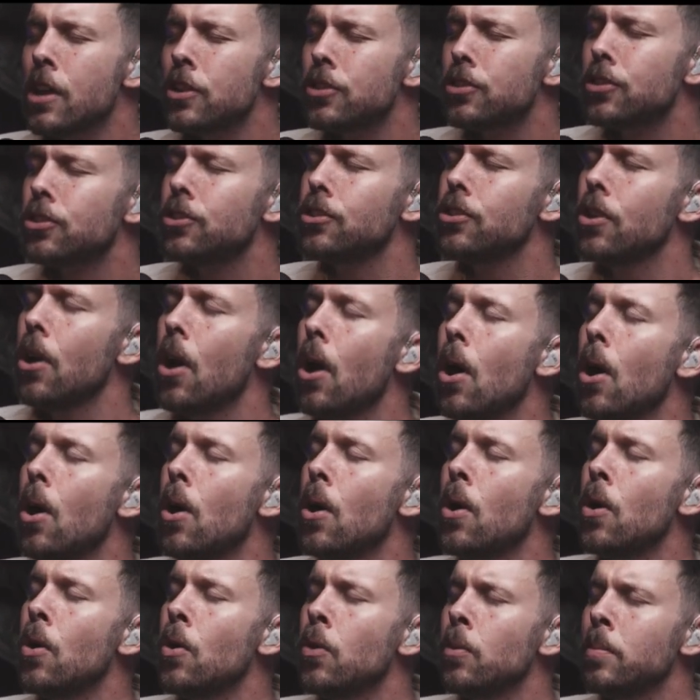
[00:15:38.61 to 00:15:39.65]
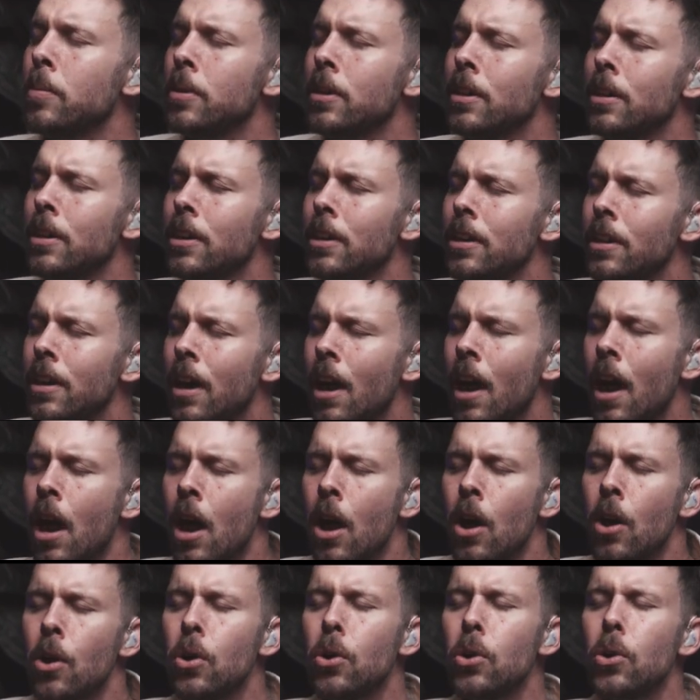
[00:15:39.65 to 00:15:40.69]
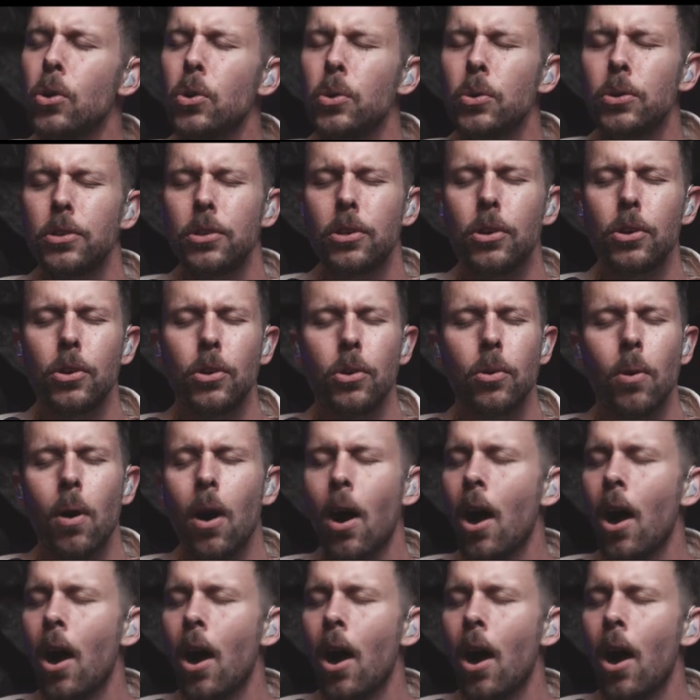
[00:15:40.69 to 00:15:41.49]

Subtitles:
Show me who you